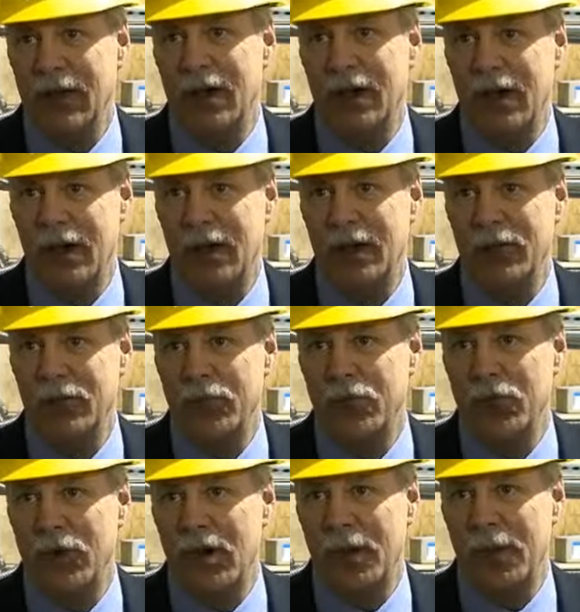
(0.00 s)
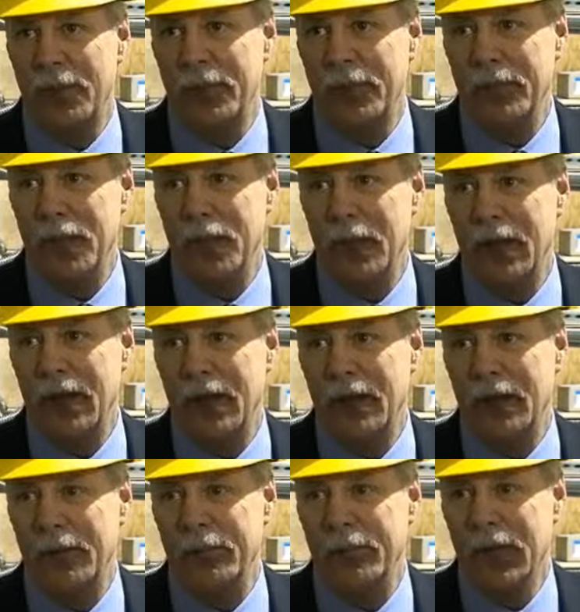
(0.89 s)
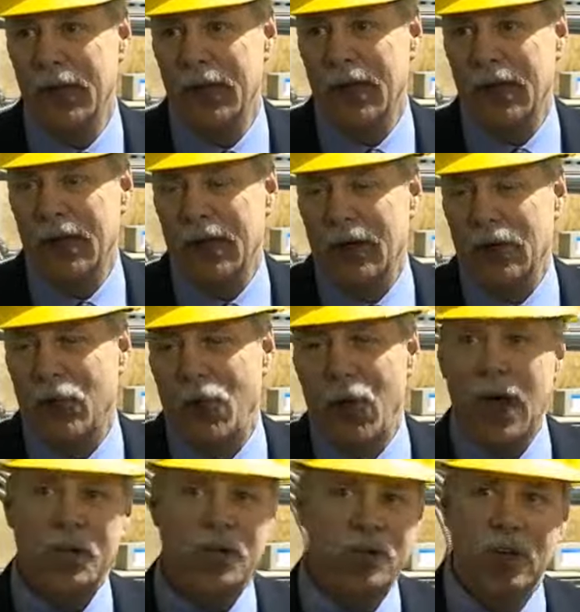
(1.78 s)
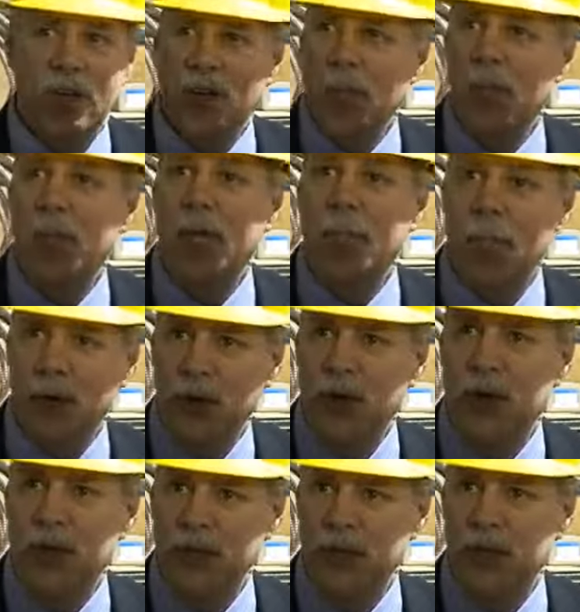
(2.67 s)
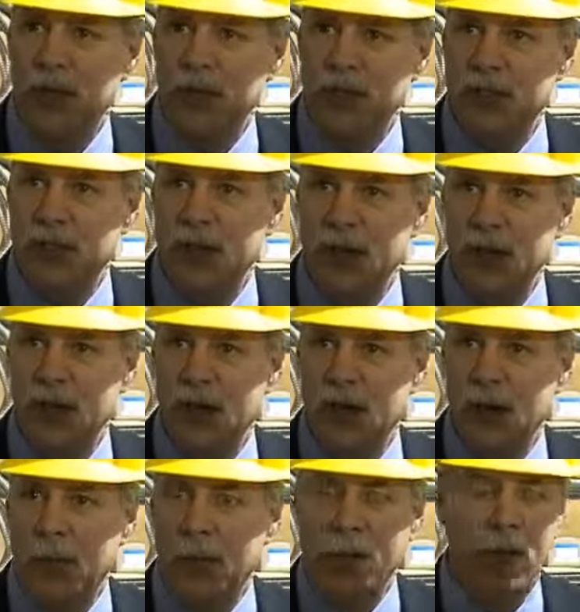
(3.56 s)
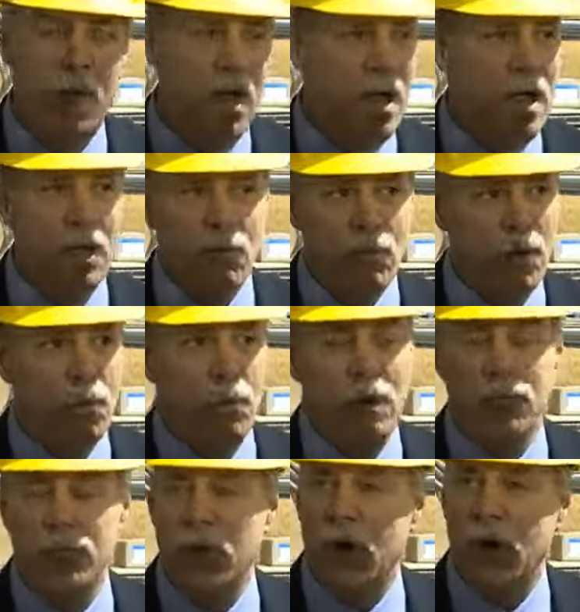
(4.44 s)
uh, from uh, watching the people use this and then applying what we've